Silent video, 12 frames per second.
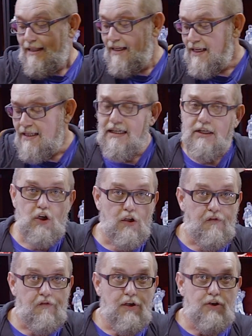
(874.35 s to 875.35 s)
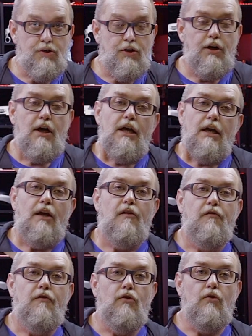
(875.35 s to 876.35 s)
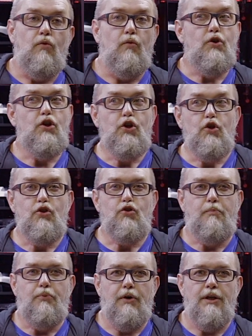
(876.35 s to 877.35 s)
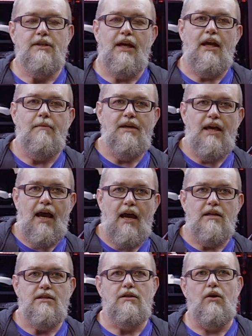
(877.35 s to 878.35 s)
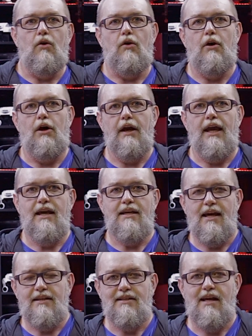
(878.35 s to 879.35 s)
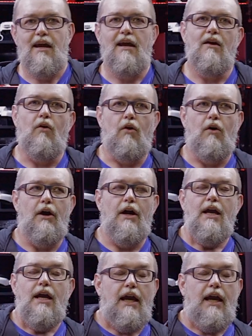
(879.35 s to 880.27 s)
This is a good feature if you use to print ABS or ASA or